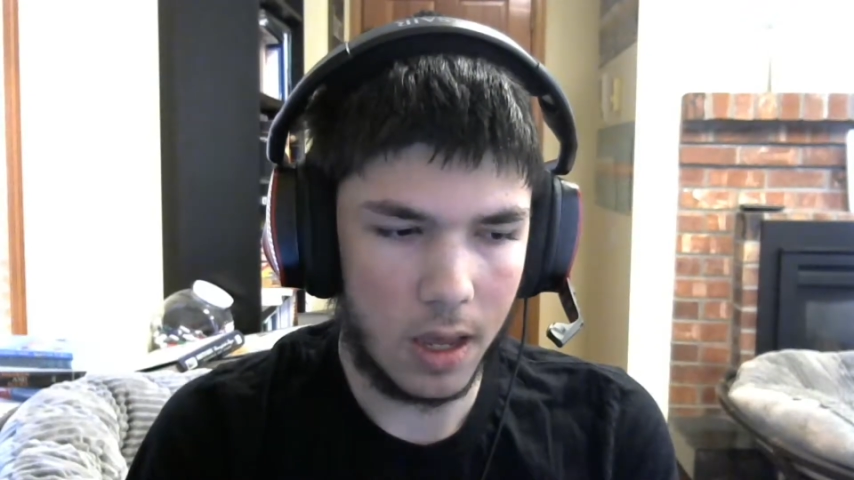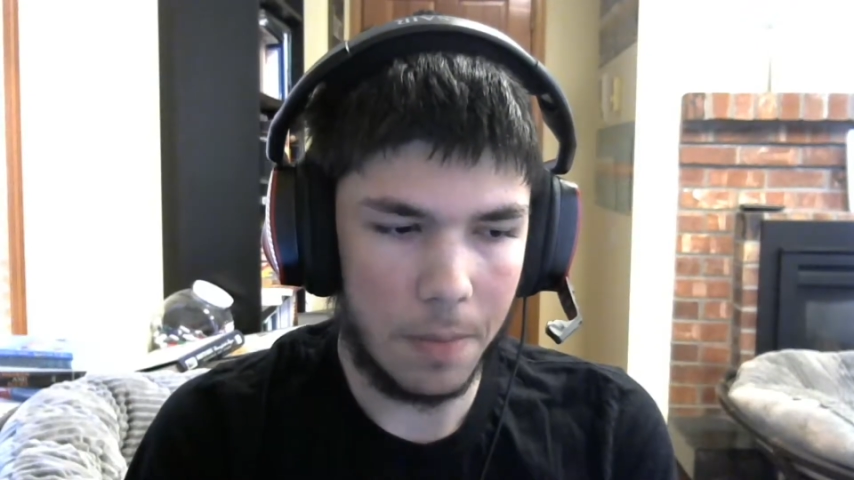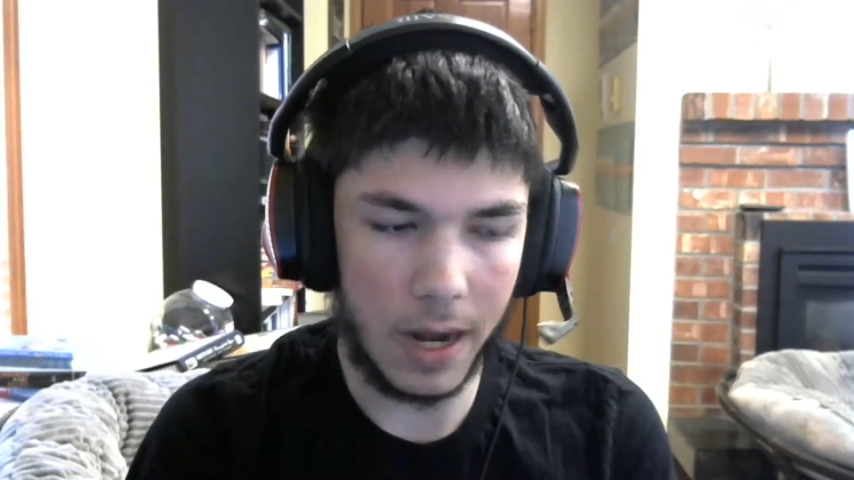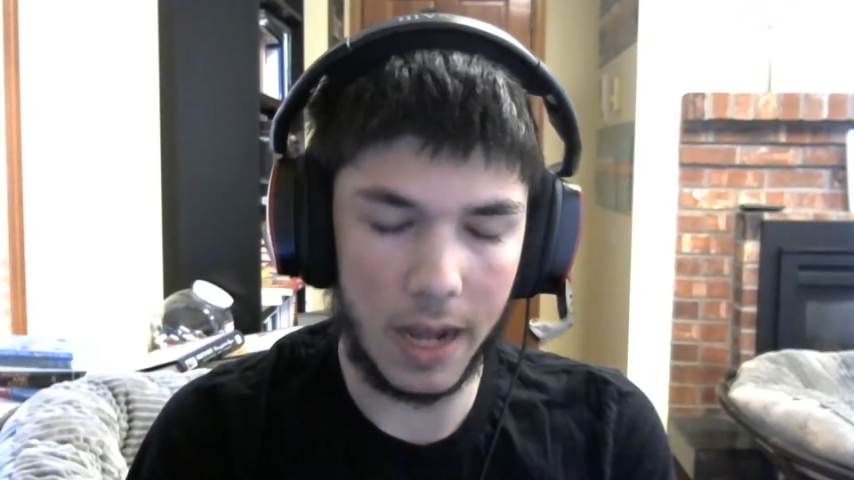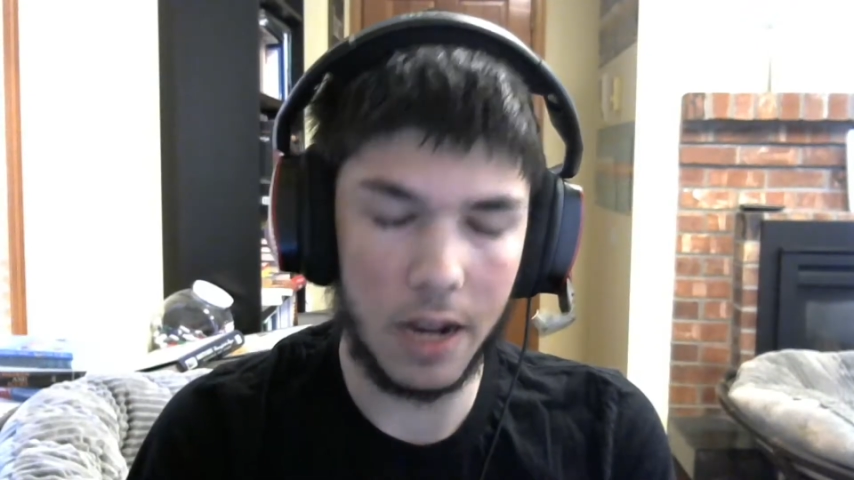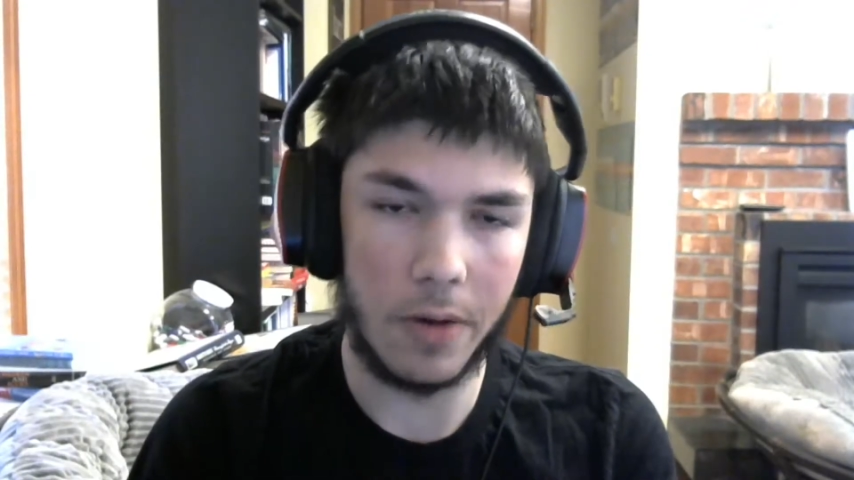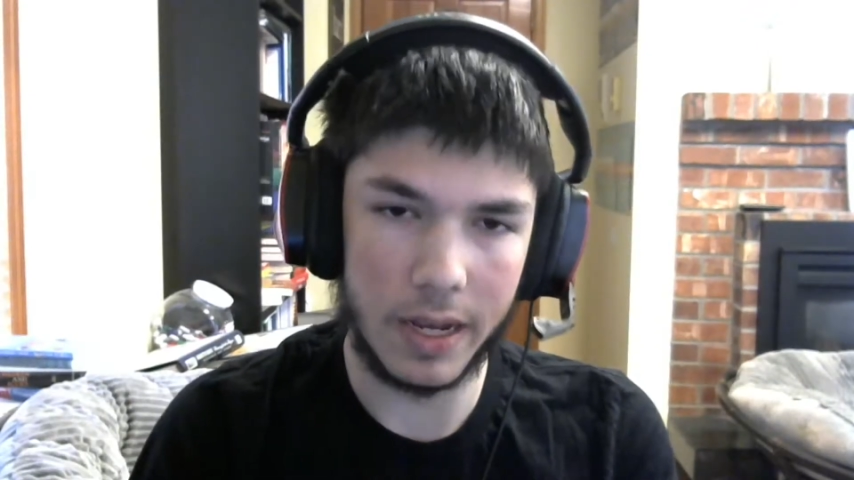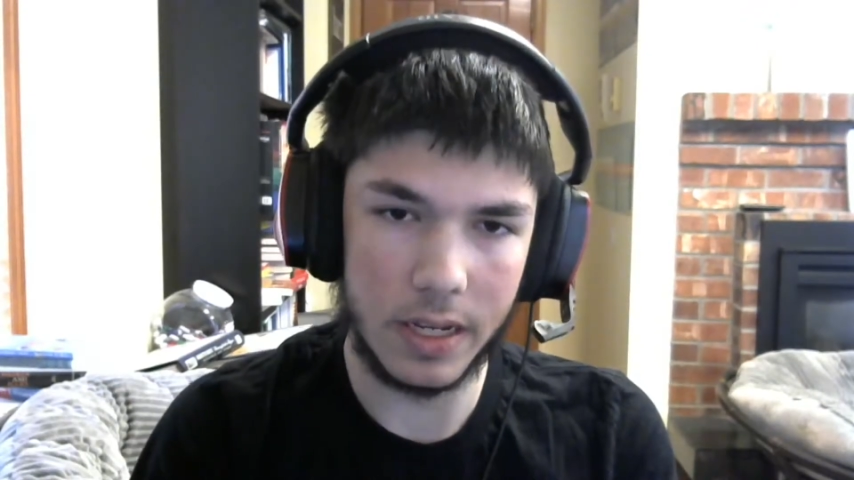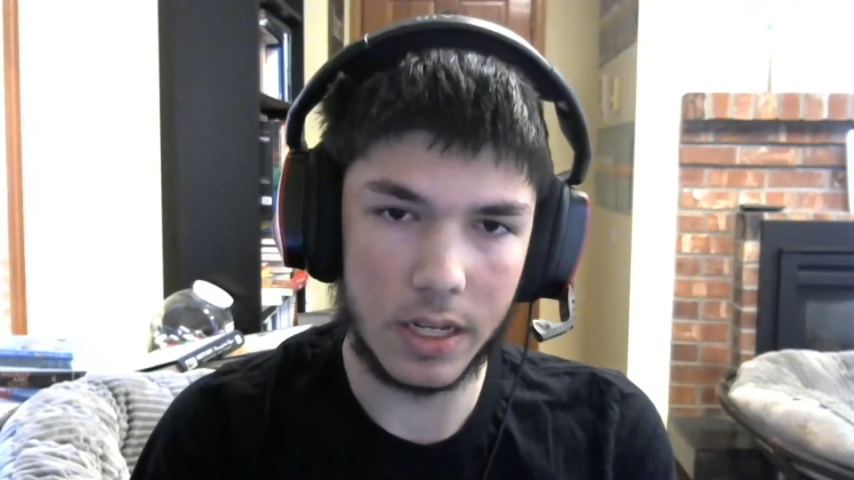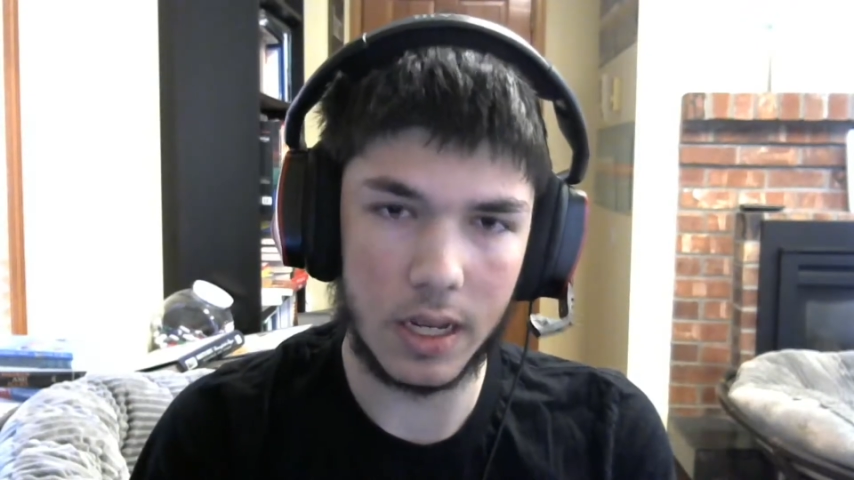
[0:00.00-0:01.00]
But
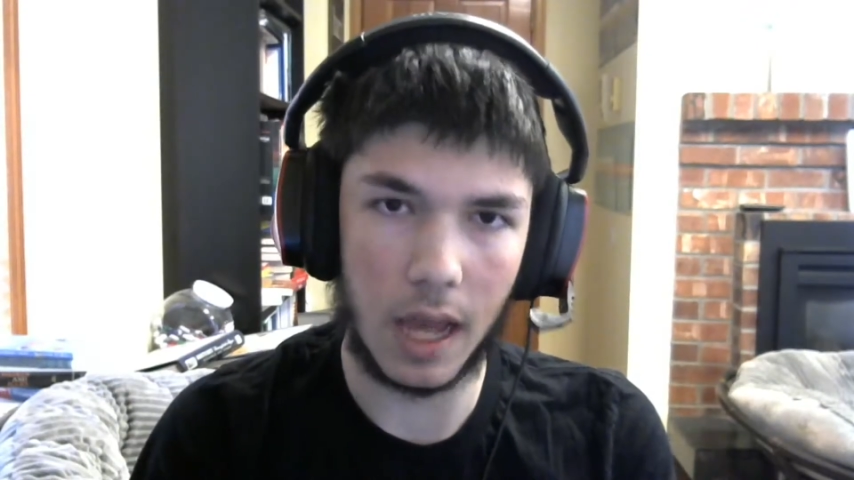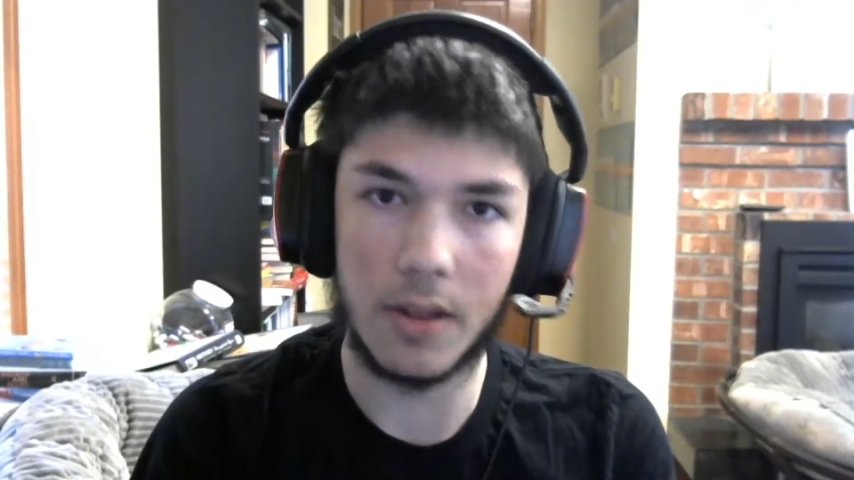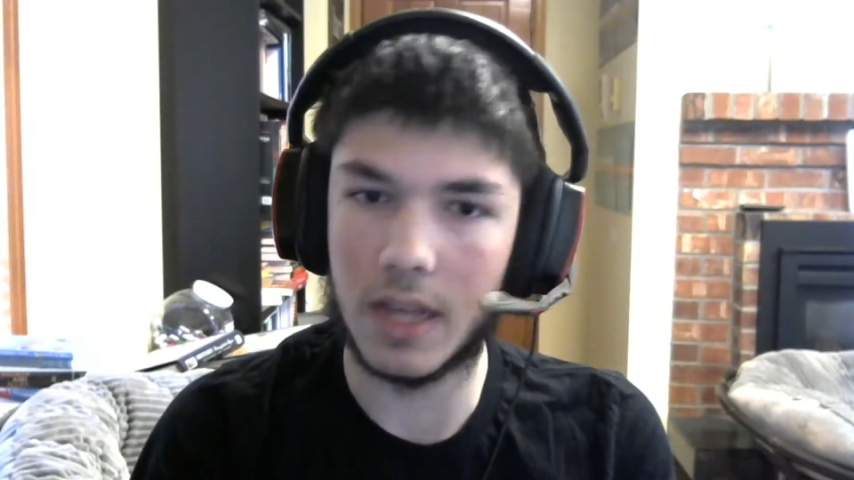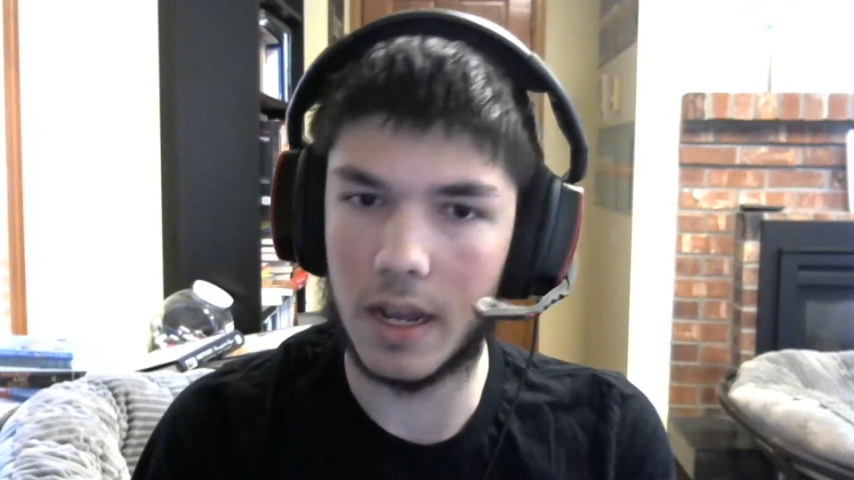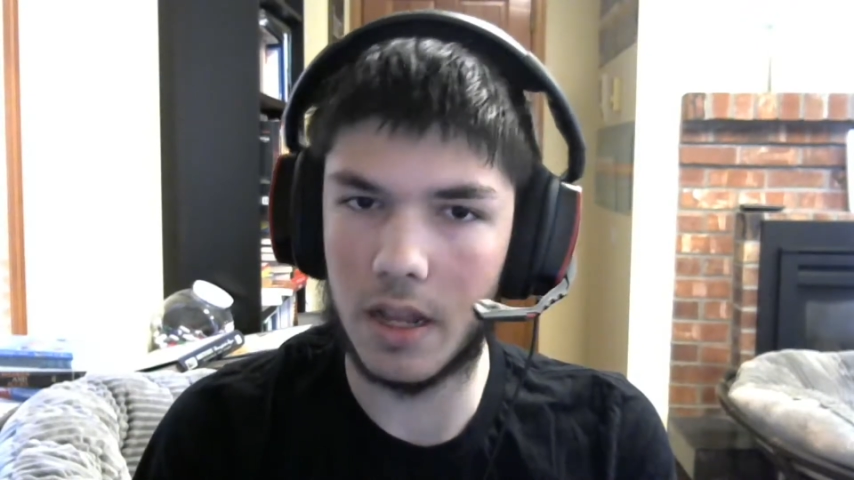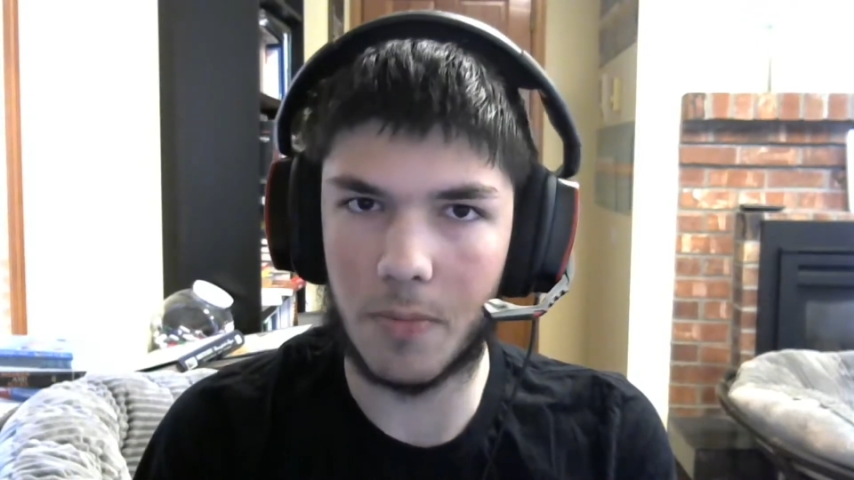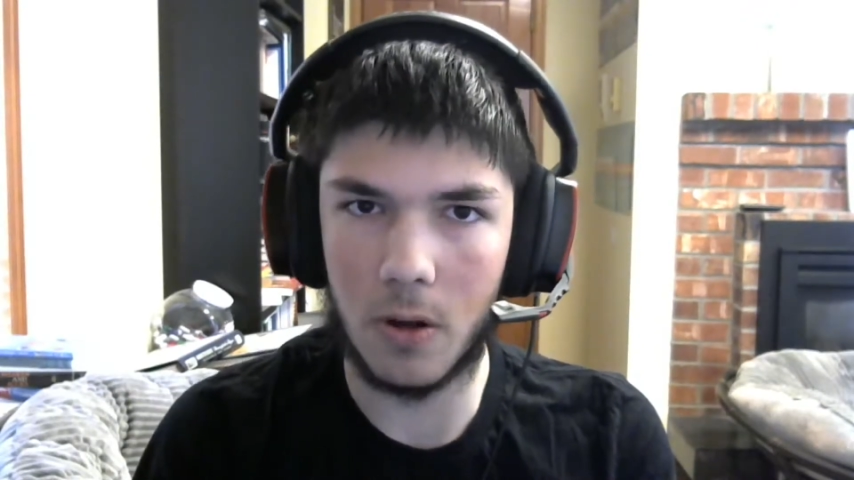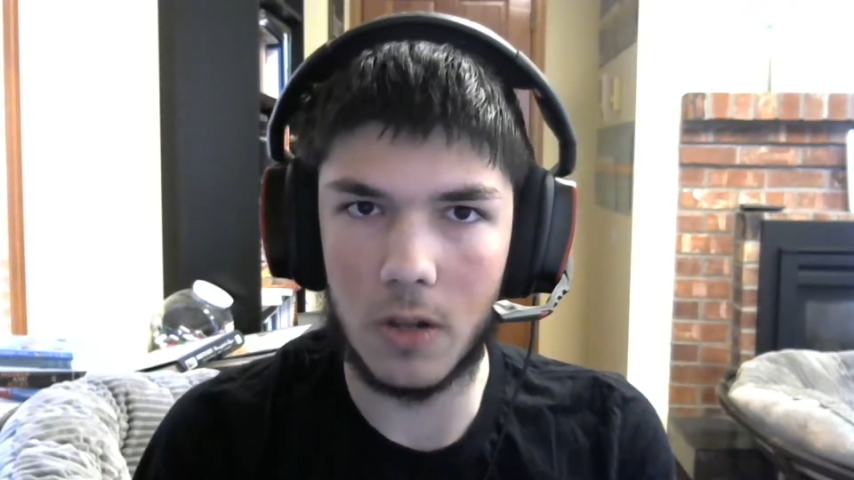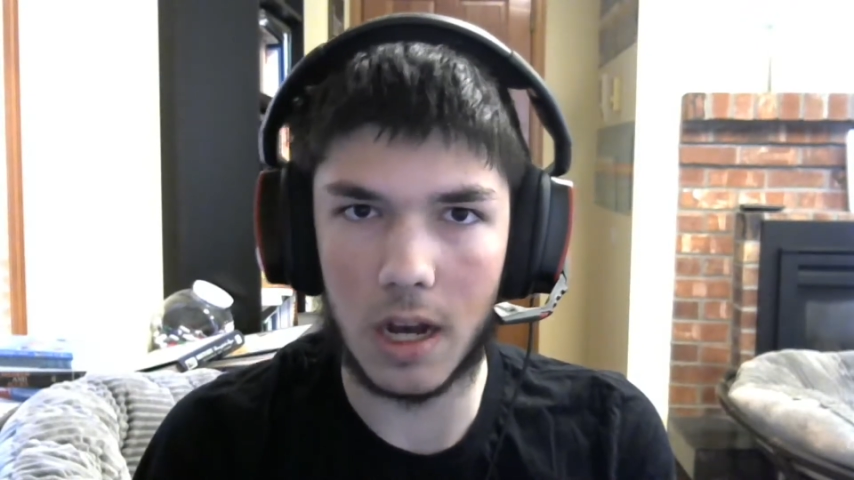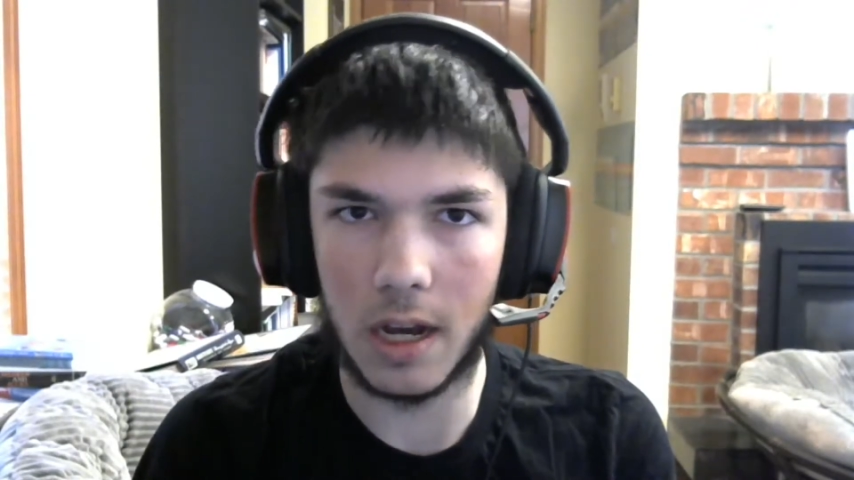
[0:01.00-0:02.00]
anyways, outside of the
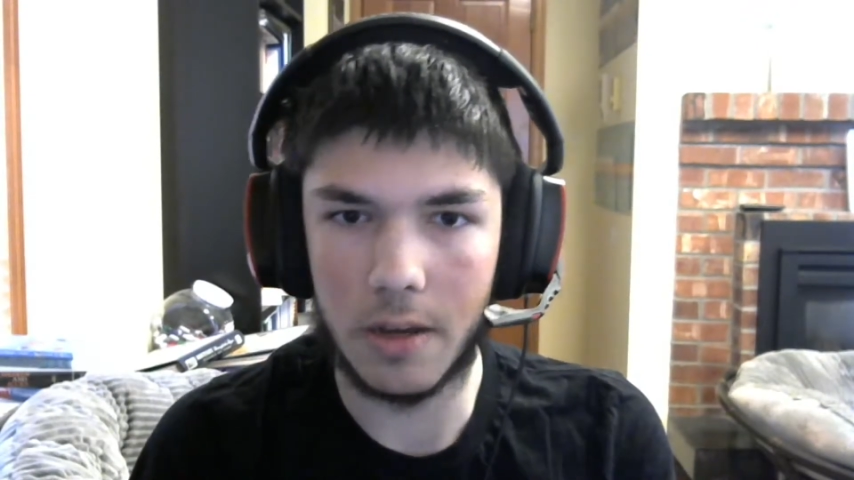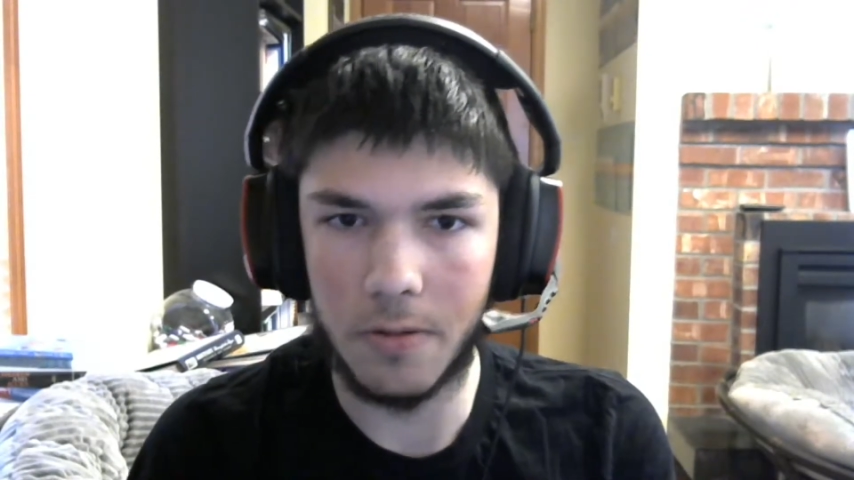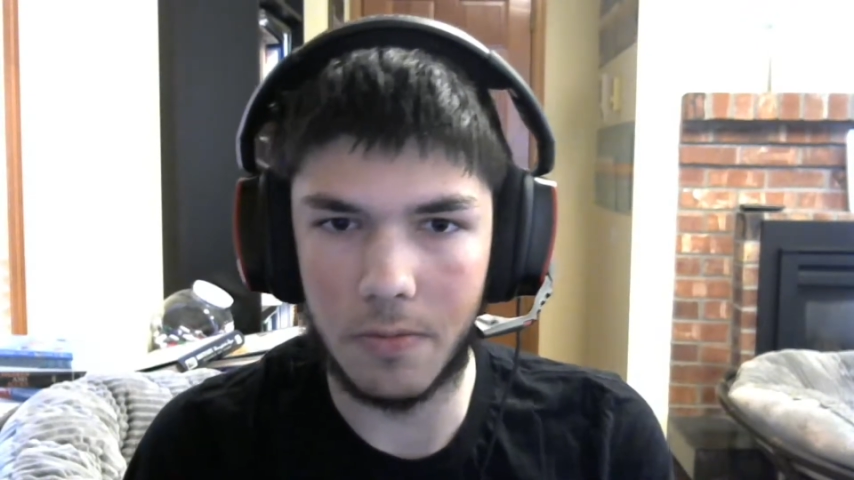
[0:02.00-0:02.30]
prologue,